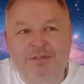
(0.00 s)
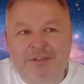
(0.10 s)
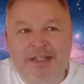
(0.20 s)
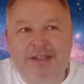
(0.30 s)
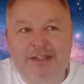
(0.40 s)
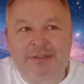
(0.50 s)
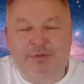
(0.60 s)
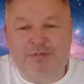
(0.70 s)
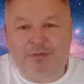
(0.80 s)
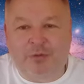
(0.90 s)
said this
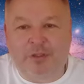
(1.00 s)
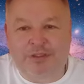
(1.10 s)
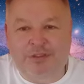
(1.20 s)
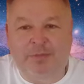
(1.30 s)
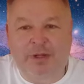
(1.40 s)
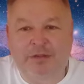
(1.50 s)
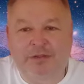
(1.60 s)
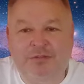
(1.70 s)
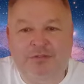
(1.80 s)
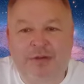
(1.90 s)
before in some
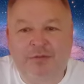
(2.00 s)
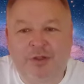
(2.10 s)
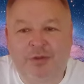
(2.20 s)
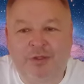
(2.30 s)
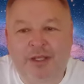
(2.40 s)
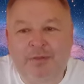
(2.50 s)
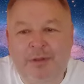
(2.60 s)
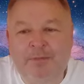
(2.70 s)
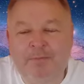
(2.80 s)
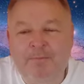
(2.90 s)
posts around New Year,
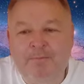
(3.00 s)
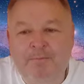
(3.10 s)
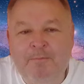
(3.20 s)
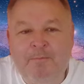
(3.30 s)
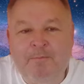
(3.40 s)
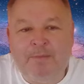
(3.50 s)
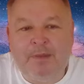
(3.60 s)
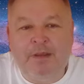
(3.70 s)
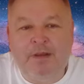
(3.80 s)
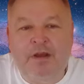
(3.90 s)
but
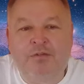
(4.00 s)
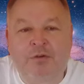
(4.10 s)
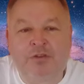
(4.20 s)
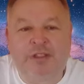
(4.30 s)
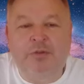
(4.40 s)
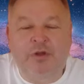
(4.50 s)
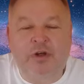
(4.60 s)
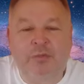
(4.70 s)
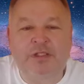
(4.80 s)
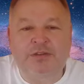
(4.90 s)
of course there
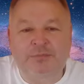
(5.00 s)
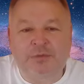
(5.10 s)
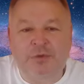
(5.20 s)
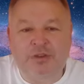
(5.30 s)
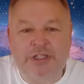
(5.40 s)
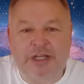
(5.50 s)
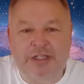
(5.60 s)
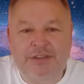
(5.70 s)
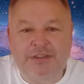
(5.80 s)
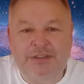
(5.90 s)
will be some more
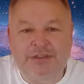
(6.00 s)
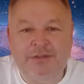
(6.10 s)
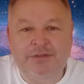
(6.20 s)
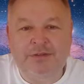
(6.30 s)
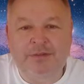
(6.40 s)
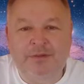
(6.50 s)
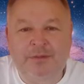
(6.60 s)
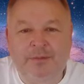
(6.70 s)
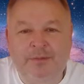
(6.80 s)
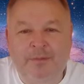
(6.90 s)
challenges,
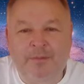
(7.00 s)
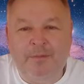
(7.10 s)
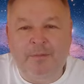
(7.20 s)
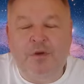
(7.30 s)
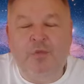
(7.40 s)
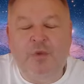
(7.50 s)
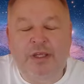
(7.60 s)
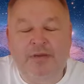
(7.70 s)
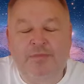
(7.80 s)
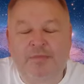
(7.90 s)
but
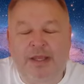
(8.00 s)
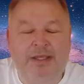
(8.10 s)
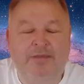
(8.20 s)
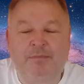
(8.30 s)
we can make